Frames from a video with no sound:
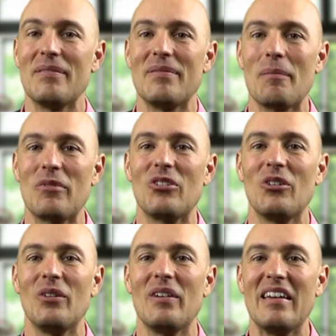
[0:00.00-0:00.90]
Number
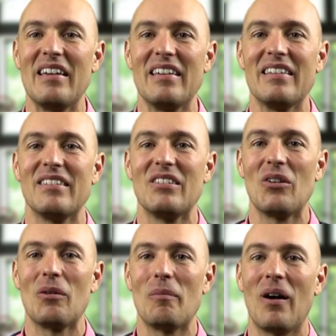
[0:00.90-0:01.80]
two is your
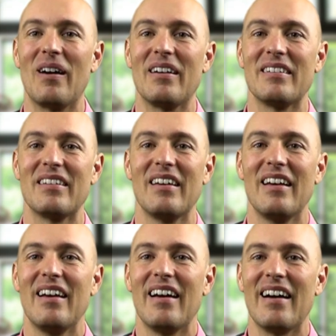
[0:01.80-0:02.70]
mind.
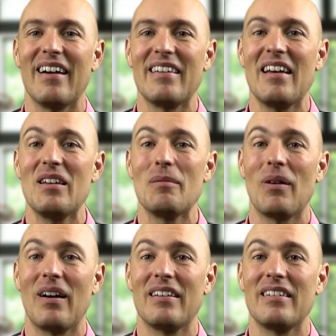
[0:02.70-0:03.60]
Getting your
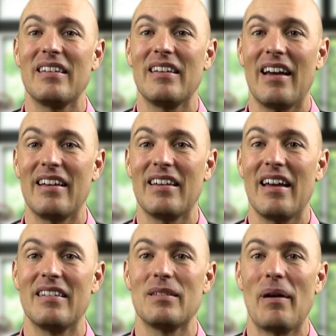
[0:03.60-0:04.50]
mind and your
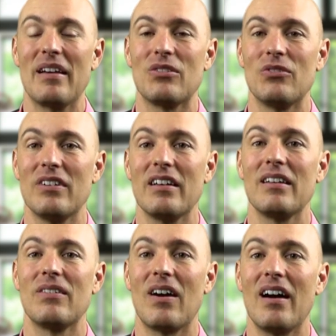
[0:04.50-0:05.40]
headspace really
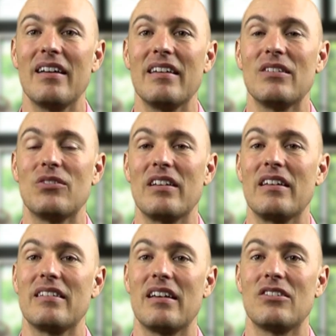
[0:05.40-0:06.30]
right is really
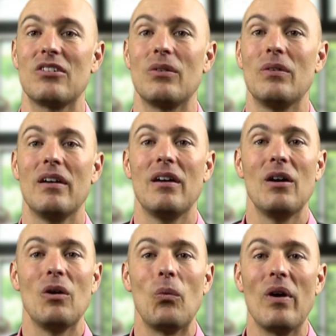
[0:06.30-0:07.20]
essential,
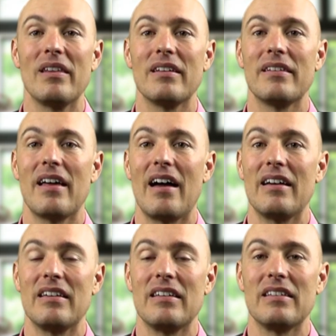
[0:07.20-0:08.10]
whether that
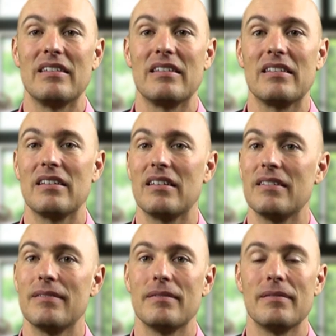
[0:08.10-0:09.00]
is
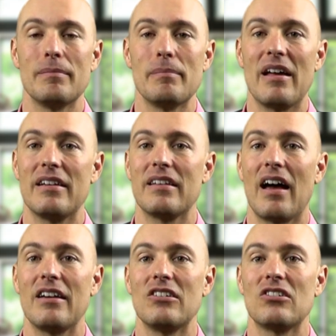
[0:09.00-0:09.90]

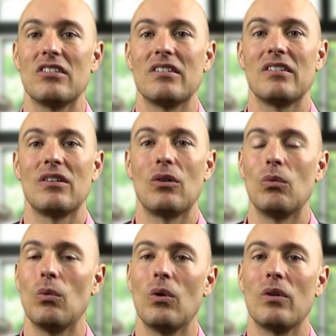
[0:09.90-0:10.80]
meditation or
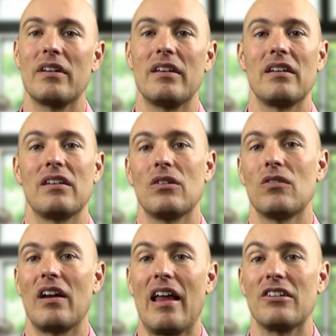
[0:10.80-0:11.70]
walking or
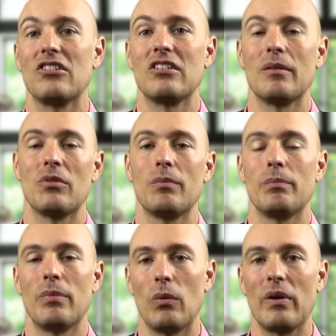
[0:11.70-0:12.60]
relationships,
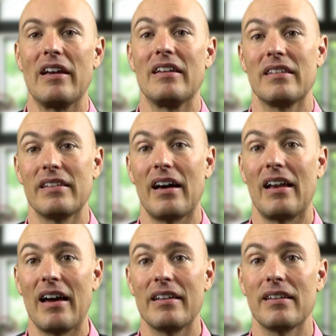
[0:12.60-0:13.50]
but we'll get into that
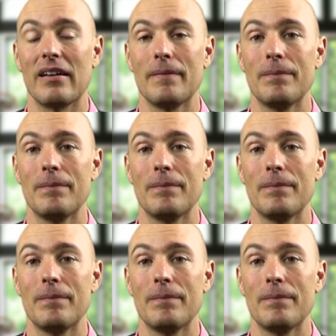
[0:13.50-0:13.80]
later.